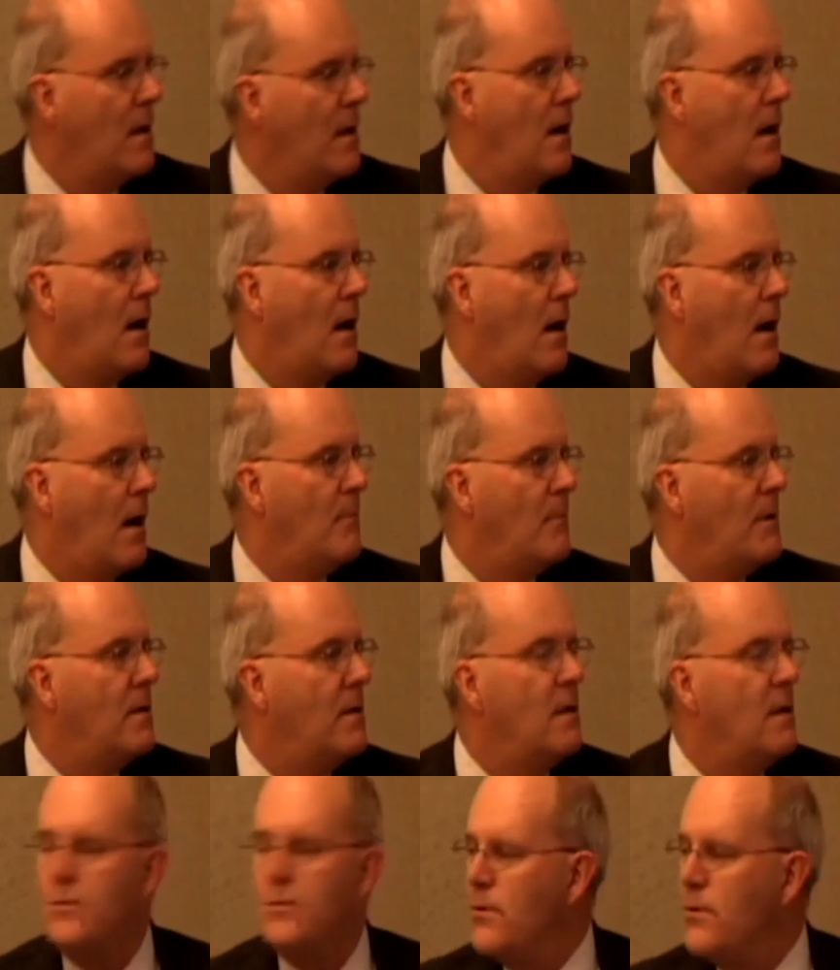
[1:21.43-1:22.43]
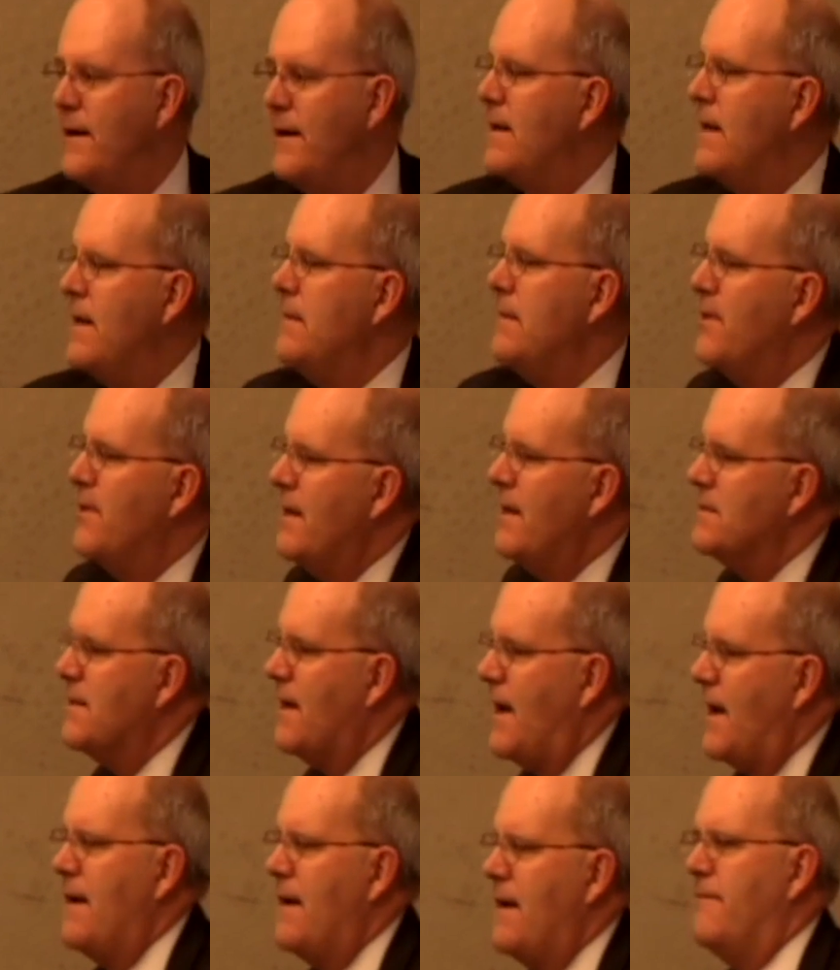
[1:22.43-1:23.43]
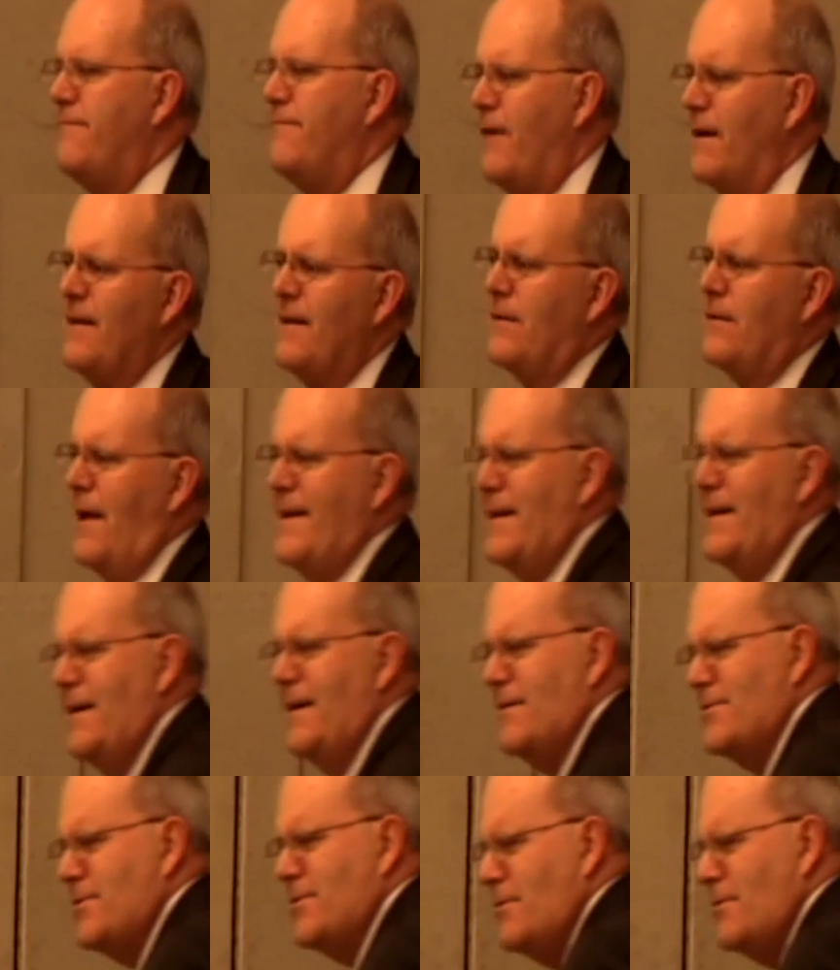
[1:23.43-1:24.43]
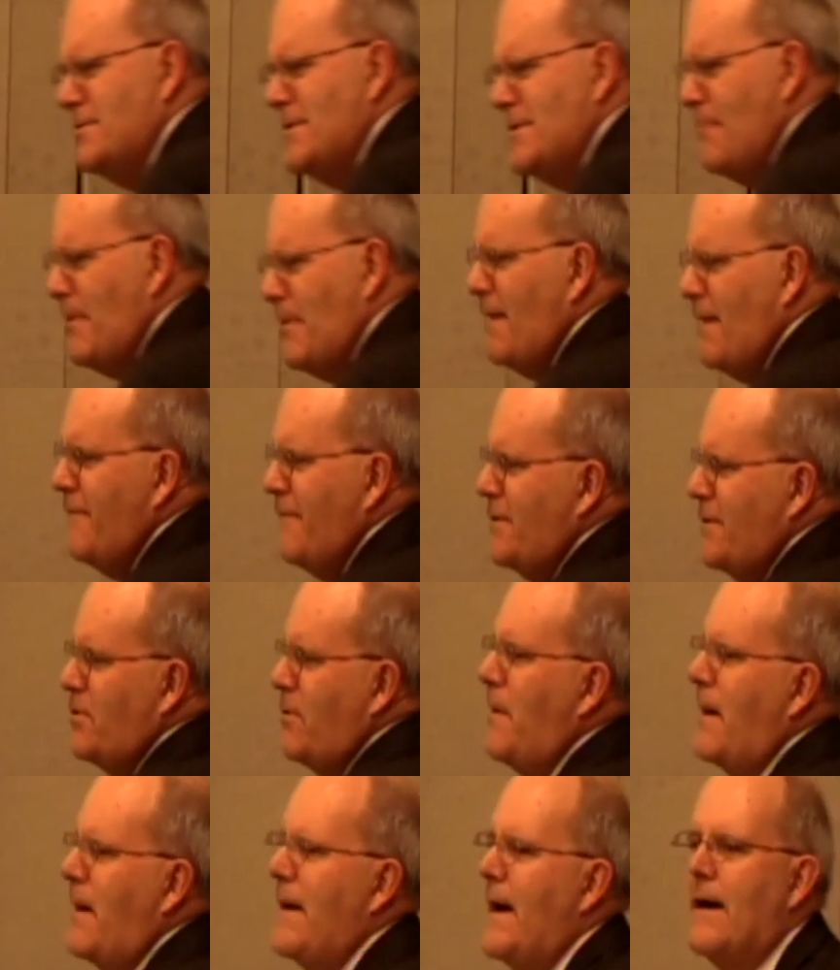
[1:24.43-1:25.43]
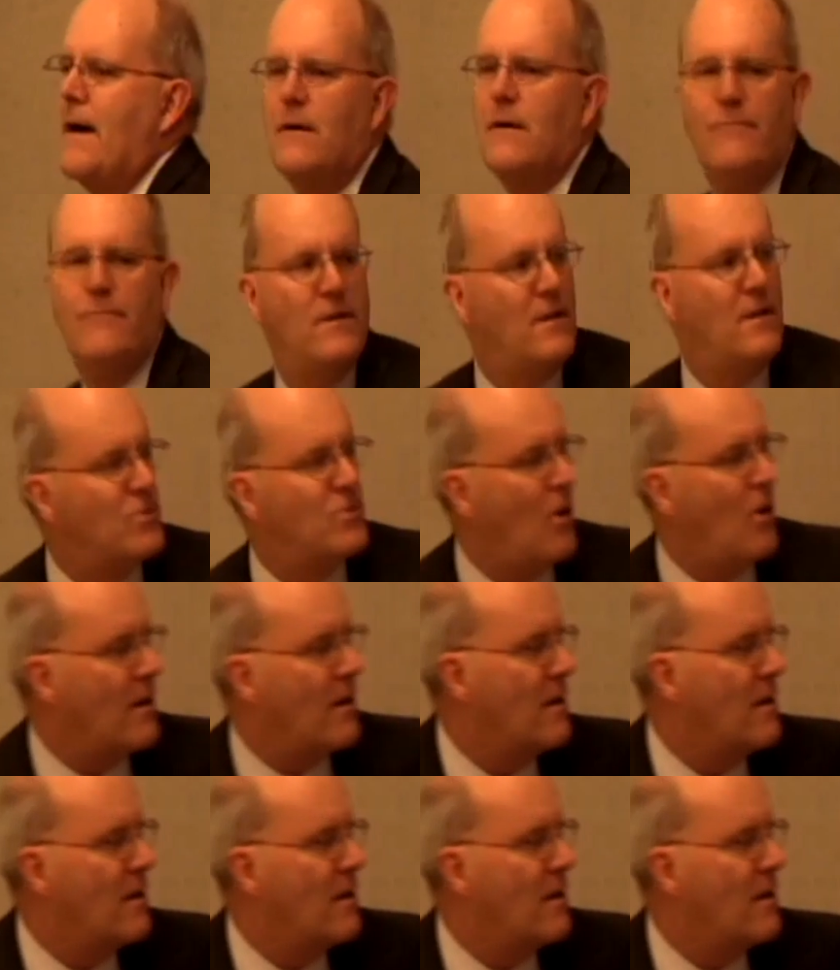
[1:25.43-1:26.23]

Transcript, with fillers: Um, trying to keep things kind of fun and light here, so it's not the official layout here. Peter's talking